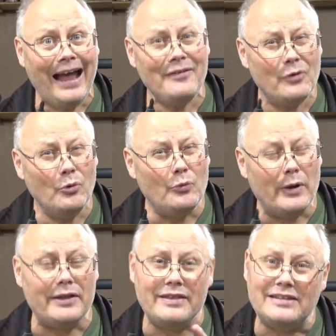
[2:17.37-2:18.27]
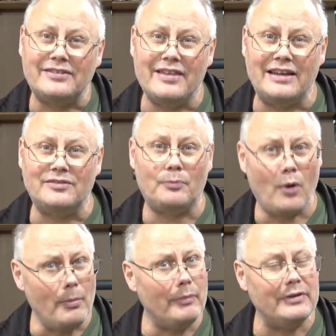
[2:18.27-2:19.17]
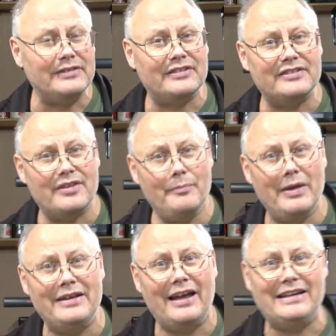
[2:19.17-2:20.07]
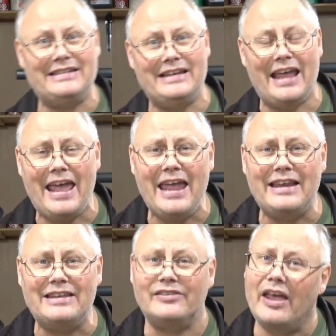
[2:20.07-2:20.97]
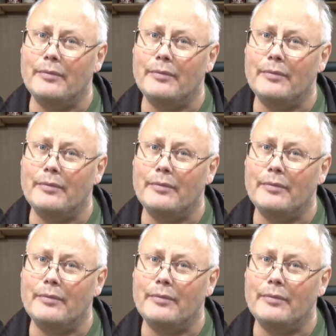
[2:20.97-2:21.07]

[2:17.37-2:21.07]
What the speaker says: I've owned one of these things probably since the mid-1980s